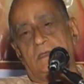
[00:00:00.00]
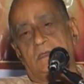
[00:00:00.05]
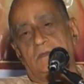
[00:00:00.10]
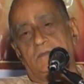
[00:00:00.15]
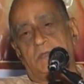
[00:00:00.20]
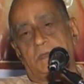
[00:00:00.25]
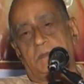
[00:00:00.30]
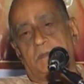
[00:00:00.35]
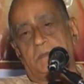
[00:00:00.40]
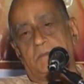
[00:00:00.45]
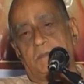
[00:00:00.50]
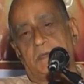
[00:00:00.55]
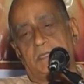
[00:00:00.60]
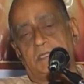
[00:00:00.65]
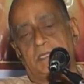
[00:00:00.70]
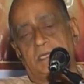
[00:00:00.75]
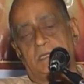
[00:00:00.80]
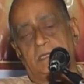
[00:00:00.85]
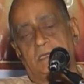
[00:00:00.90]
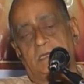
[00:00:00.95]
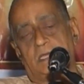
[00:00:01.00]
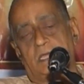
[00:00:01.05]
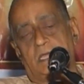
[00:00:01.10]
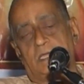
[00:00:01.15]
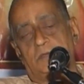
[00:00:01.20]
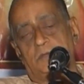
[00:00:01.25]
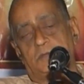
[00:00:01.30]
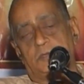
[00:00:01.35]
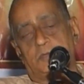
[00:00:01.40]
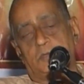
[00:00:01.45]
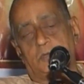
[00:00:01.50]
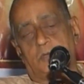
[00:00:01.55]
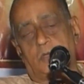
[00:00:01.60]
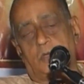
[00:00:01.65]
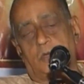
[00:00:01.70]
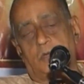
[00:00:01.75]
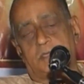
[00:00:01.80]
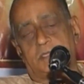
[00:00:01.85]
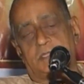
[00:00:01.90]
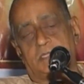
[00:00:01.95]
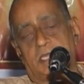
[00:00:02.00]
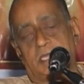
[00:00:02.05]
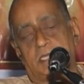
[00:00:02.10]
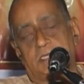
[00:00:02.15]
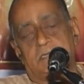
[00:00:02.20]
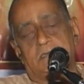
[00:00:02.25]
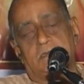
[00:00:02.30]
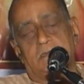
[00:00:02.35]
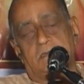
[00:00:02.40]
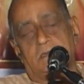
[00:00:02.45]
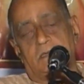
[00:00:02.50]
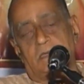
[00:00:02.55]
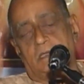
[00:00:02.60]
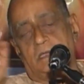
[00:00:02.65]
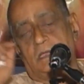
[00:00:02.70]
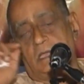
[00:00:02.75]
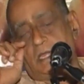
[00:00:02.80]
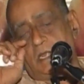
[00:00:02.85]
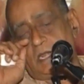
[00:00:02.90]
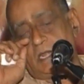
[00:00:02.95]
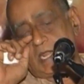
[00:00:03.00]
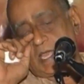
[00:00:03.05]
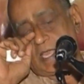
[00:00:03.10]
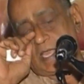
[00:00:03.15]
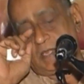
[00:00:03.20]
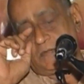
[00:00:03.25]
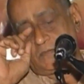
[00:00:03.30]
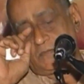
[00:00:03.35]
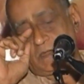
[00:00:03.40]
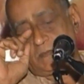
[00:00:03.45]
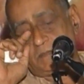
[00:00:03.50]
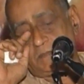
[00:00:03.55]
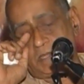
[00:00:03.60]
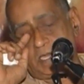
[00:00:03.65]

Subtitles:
If you remember that I used to quote that line from